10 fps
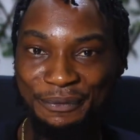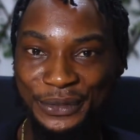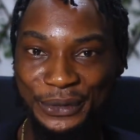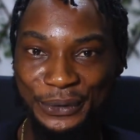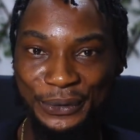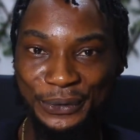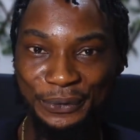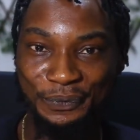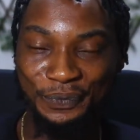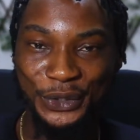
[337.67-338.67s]

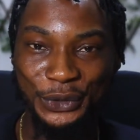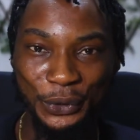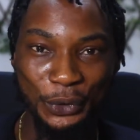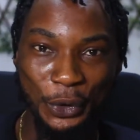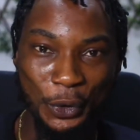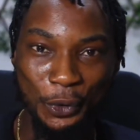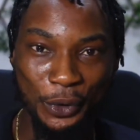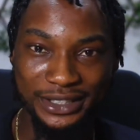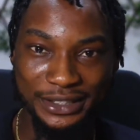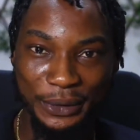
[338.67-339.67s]
you don't know
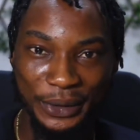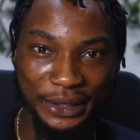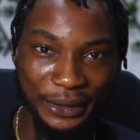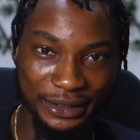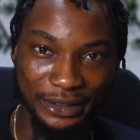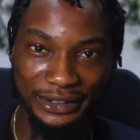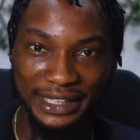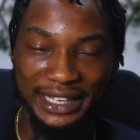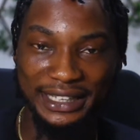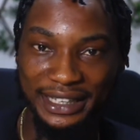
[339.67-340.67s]
what's going on
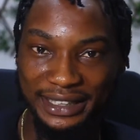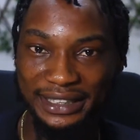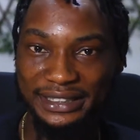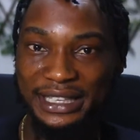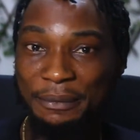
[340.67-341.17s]
that internet.